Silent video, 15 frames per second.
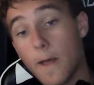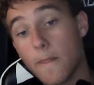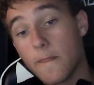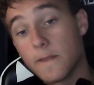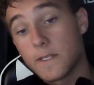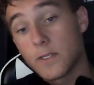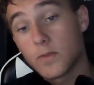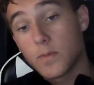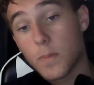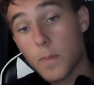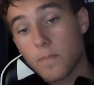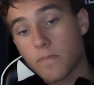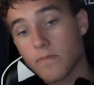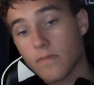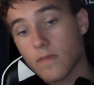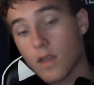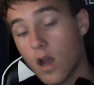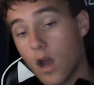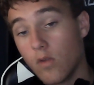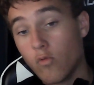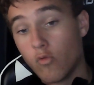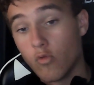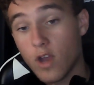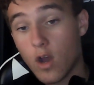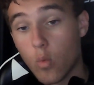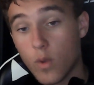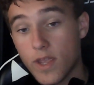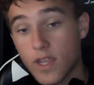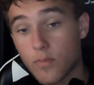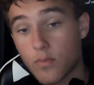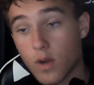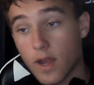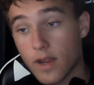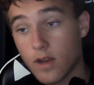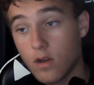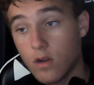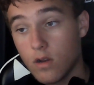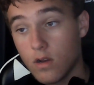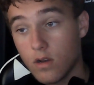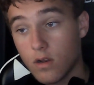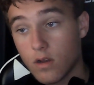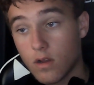This is a week prior,